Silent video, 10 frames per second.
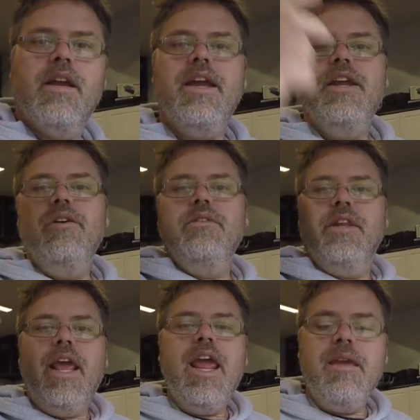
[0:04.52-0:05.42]
How you doing
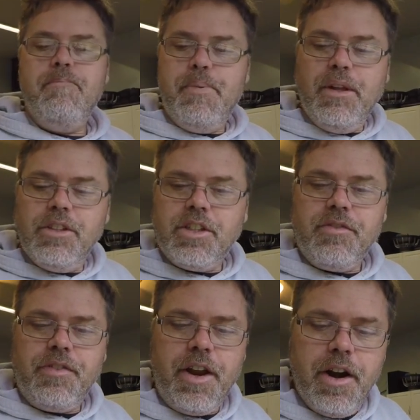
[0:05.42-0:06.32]
today,
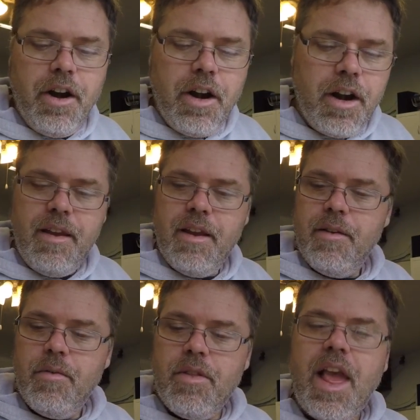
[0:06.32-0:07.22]
BillSiff? here?
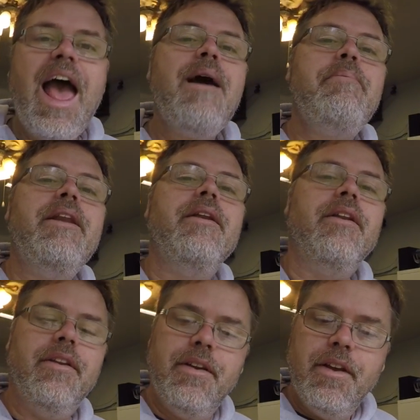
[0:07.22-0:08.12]
What's
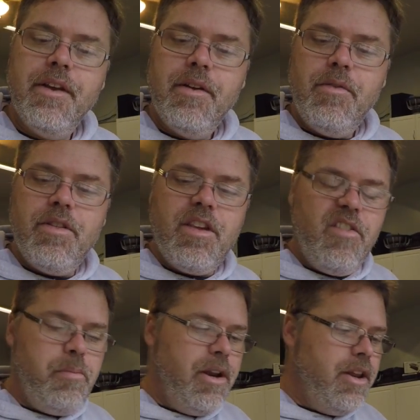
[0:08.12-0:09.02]
happening? What's
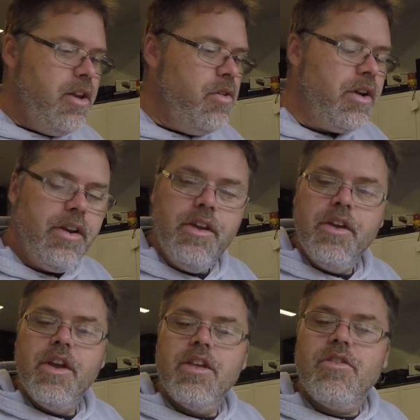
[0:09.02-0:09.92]
everybody doing?
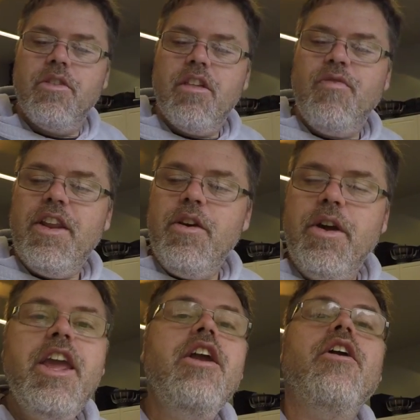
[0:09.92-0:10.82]
So this video
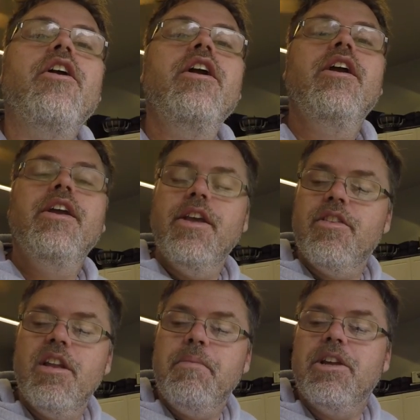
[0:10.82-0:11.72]
here is
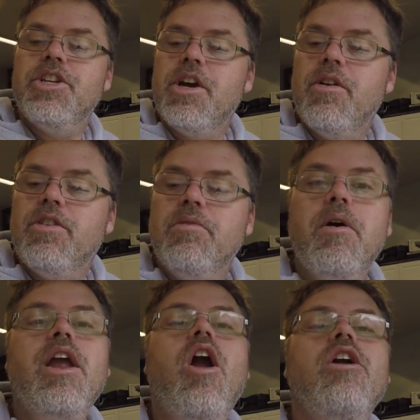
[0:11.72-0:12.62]
going to be a shout out to
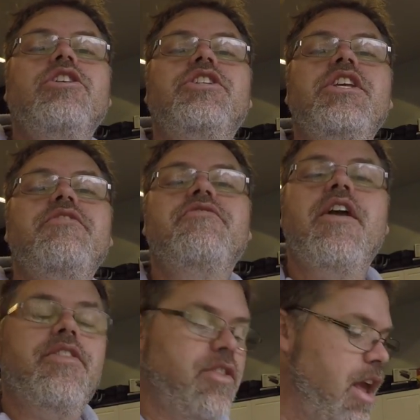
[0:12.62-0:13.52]
my RC
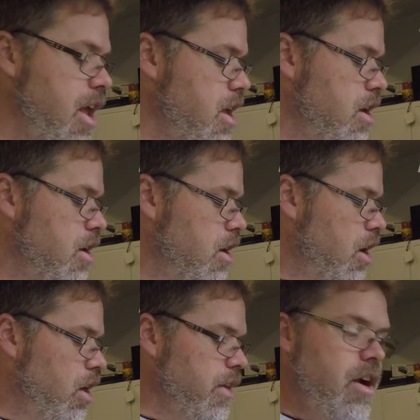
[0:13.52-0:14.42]
friends, eh?
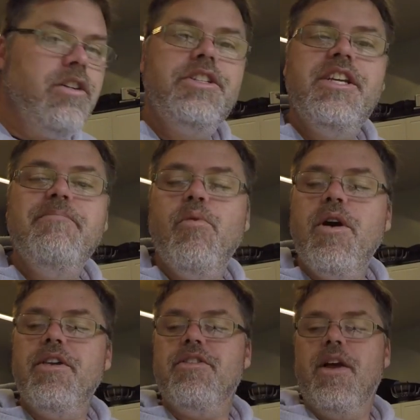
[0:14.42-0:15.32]
All the RC
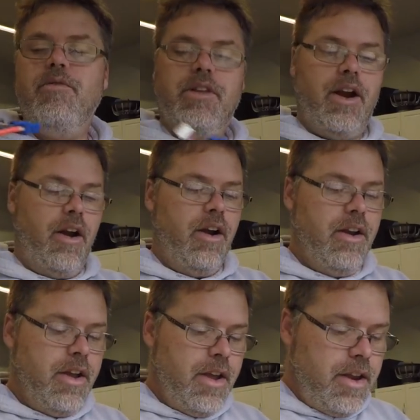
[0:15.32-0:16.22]
boys out there.
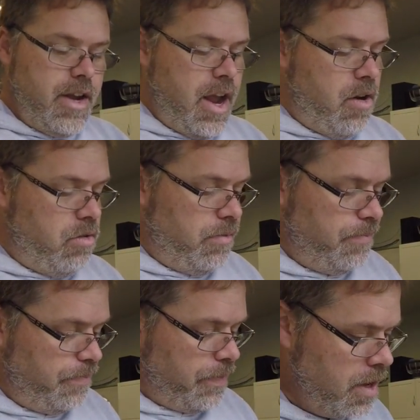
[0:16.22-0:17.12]

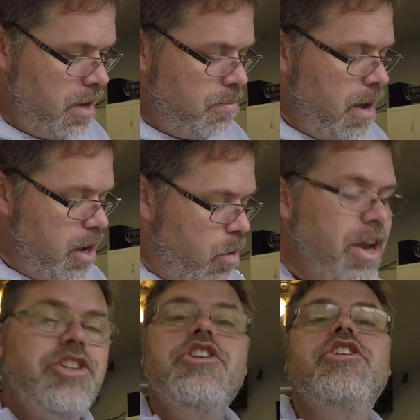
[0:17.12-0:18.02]
Now, my
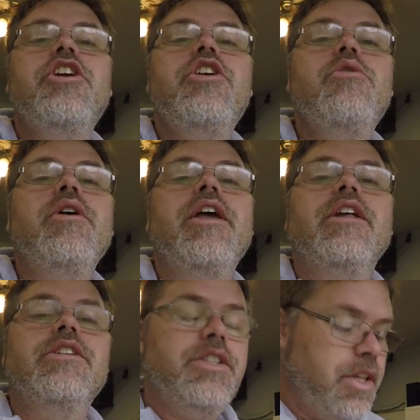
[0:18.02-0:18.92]
question to you
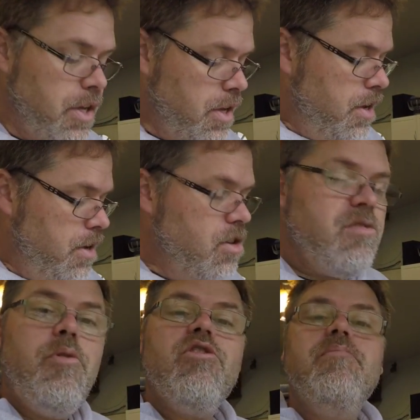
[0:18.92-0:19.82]
is, you're
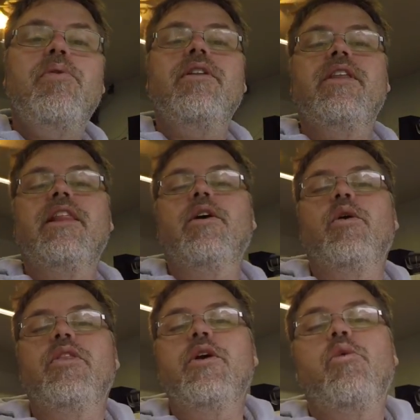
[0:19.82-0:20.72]
supposed to put the,
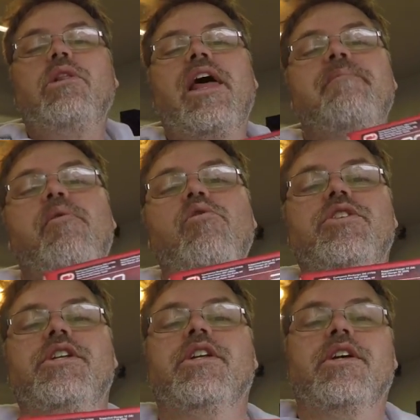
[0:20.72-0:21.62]
the old lipos
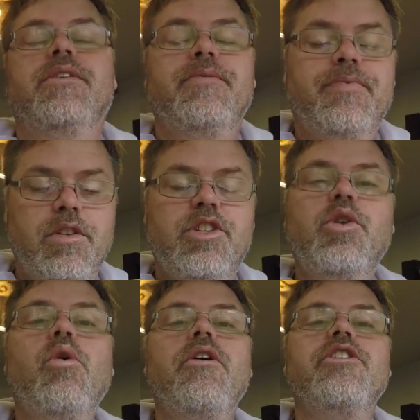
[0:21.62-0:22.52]
into
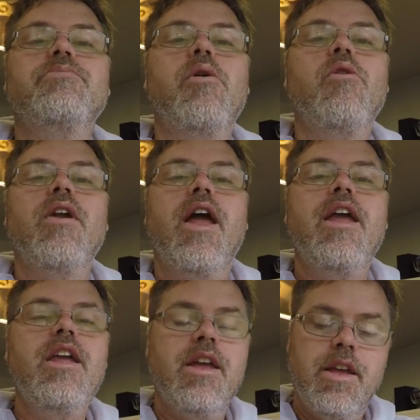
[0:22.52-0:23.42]
storage mode,
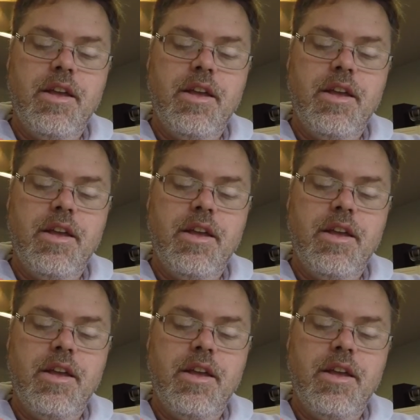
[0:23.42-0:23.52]
eh?